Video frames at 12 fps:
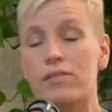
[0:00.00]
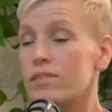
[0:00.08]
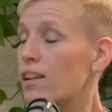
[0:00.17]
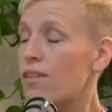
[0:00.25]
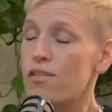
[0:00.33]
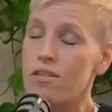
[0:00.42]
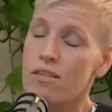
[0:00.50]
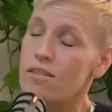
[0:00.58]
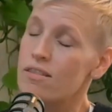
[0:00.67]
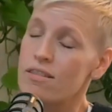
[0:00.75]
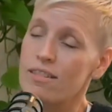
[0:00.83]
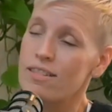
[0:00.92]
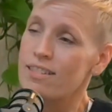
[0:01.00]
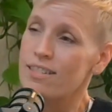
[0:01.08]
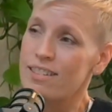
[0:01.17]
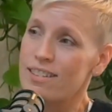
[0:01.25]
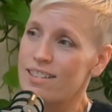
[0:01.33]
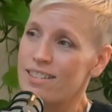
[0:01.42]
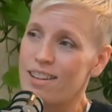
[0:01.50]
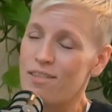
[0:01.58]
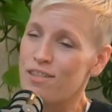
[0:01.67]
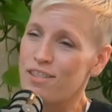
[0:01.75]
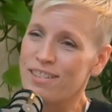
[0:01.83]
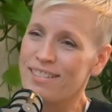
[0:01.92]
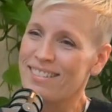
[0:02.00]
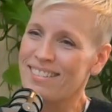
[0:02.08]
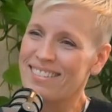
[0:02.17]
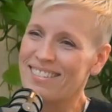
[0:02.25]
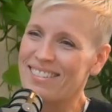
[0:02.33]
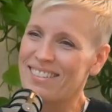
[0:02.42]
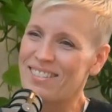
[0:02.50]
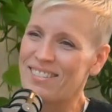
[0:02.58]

Never. Never. So,